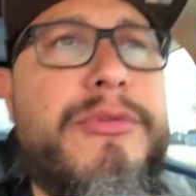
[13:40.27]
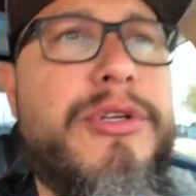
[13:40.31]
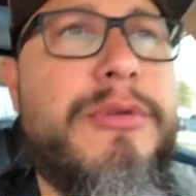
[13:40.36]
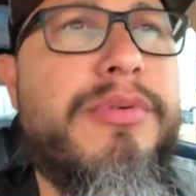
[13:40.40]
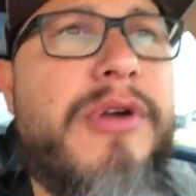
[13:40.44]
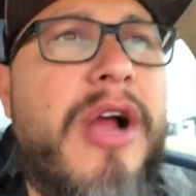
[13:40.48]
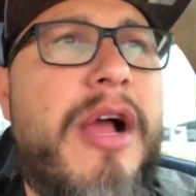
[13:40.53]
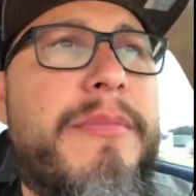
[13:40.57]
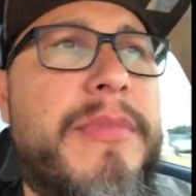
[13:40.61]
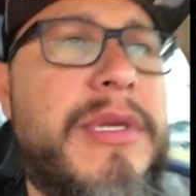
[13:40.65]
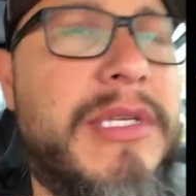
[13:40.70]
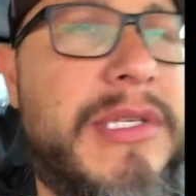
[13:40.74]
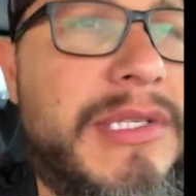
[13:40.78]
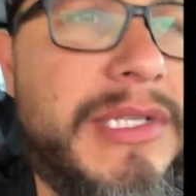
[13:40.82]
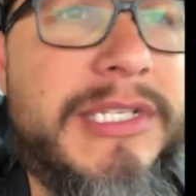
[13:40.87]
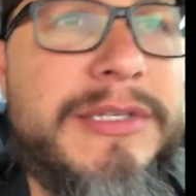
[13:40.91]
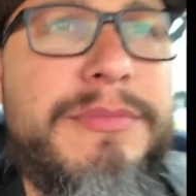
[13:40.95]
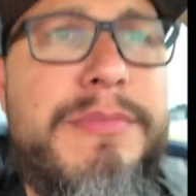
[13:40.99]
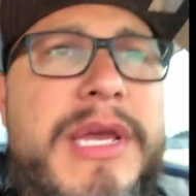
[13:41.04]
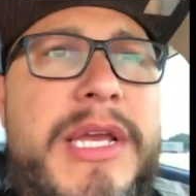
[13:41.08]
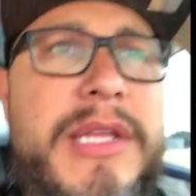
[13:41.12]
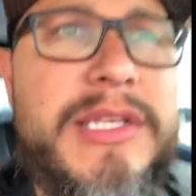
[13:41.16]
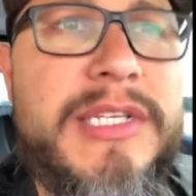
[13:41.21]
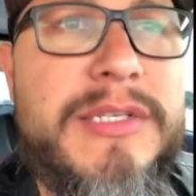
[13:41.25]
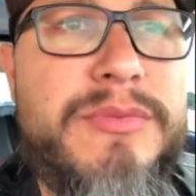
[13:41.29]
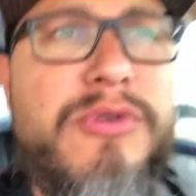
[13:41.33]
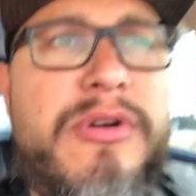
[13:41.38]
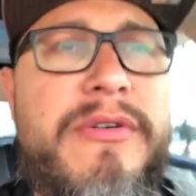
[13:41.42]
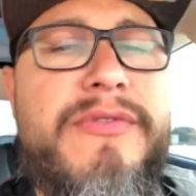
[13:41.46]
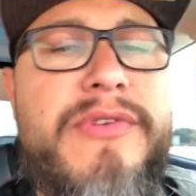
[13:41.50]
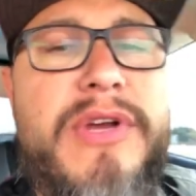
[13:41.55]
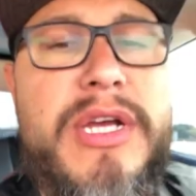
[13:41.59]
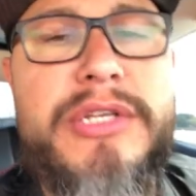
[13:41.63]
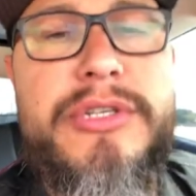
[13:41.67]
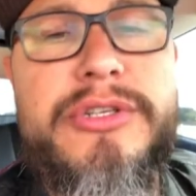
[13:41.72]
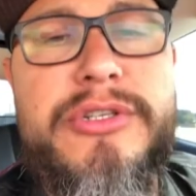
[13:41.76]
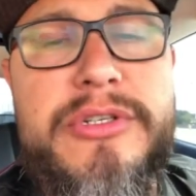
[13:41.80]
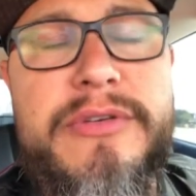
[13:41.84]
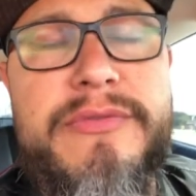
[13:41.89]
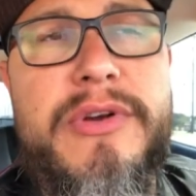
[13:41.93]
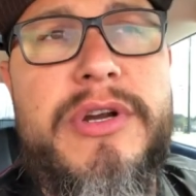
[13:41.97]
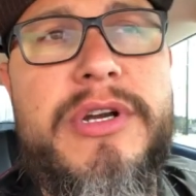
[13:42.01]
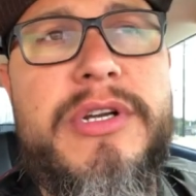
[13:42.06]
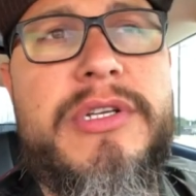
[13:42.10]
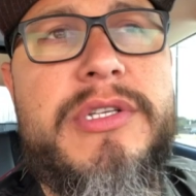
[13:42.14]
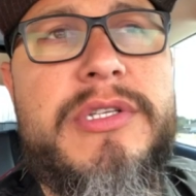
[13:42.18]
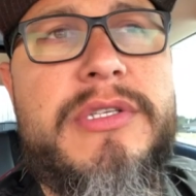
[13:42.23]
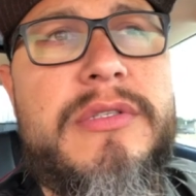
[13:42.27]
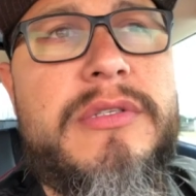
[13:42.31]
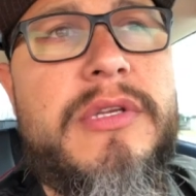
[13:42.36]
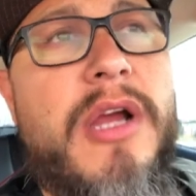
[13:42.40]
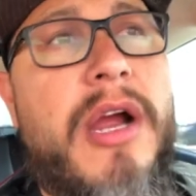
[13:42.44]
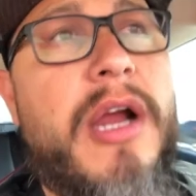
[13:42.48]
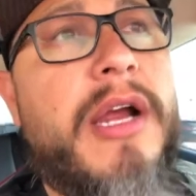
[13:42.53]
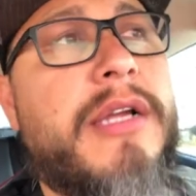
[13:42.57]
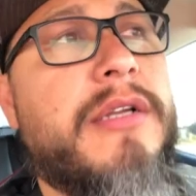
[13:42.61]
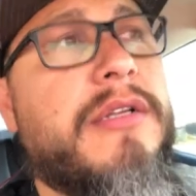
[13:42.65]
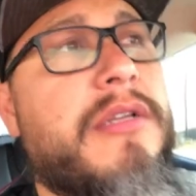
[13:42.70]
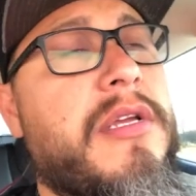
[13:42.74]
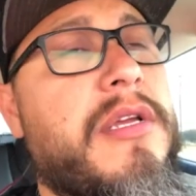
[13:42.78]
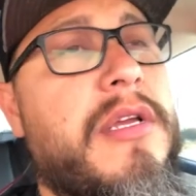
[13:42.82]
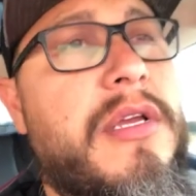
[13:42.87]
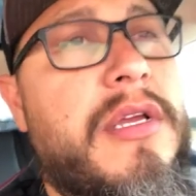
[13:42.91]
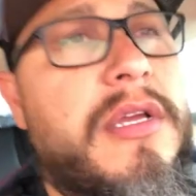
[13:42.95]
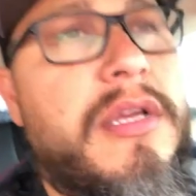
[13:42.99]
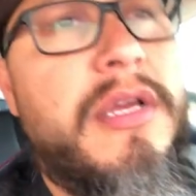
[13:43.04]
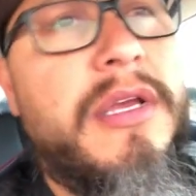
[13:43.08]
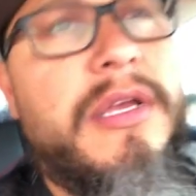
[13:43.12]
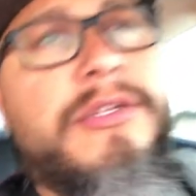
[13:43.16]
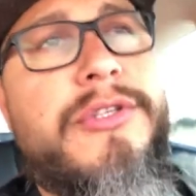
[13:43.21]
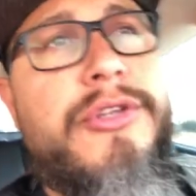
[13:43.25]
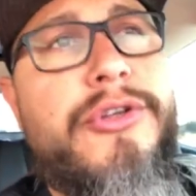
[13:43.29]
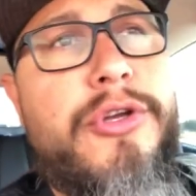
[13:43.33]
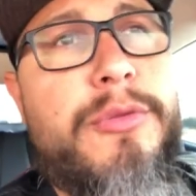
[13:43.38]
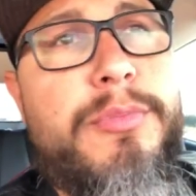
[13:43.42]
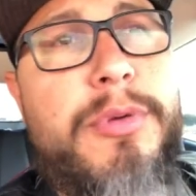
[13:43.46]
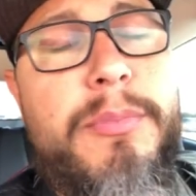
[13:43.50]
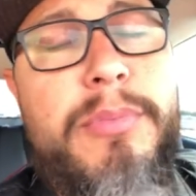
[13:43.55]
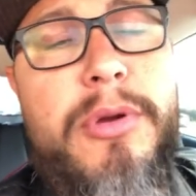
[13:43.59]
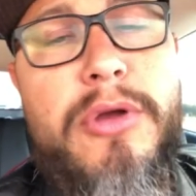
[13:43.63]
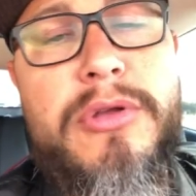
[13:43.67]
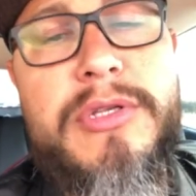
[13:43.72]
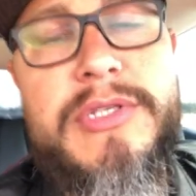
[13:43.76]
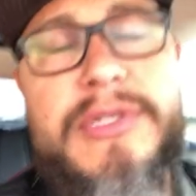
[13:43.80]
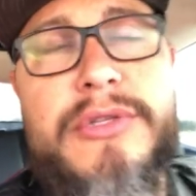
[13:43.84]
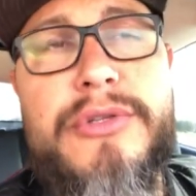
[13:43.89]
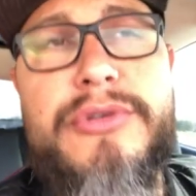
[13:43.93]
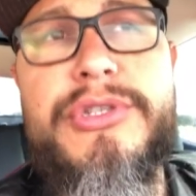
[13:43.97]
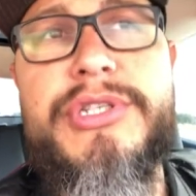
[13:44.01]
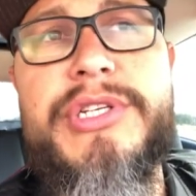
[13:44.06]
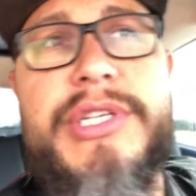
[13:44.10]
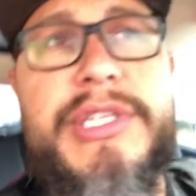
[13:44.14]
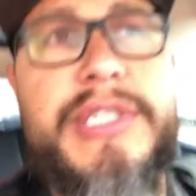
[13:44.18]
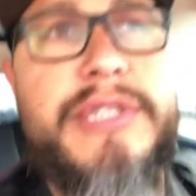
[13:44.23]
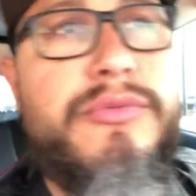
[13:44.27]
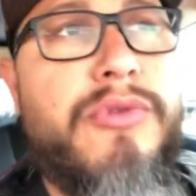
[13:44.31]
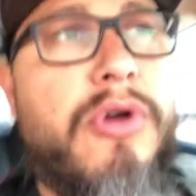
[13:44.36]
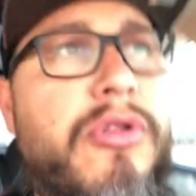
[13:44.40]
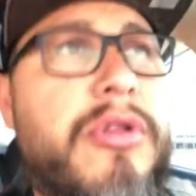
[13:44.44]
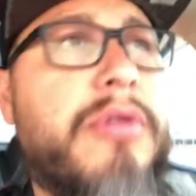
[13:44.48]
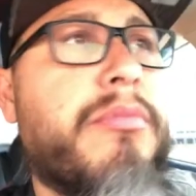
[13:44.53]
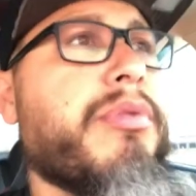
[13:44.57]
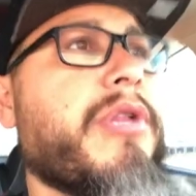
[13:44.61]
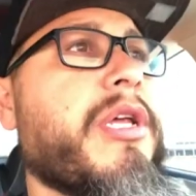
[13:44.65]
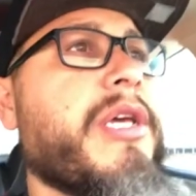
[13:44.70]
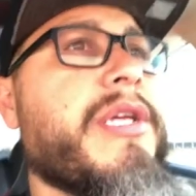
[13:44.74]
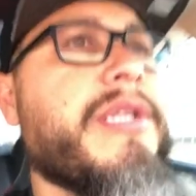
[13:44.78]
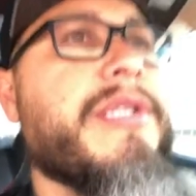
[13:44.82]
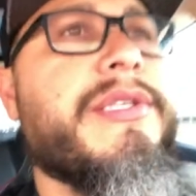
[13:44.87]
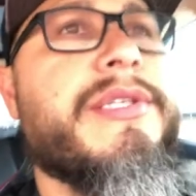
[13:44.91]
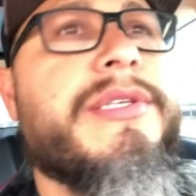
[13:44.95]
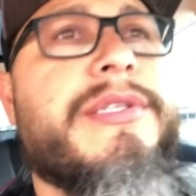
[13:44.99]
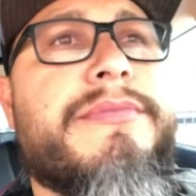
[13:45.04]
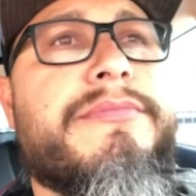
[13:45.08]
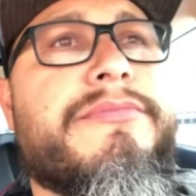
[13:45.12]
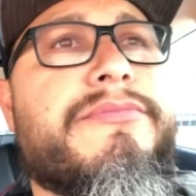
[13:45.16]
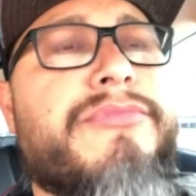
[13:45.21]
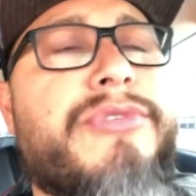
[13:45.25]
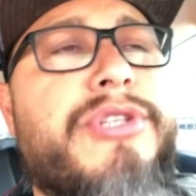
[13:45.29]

Your problem is, let's make this more fun to traverse. All right, so your proposed solution is rollerblades.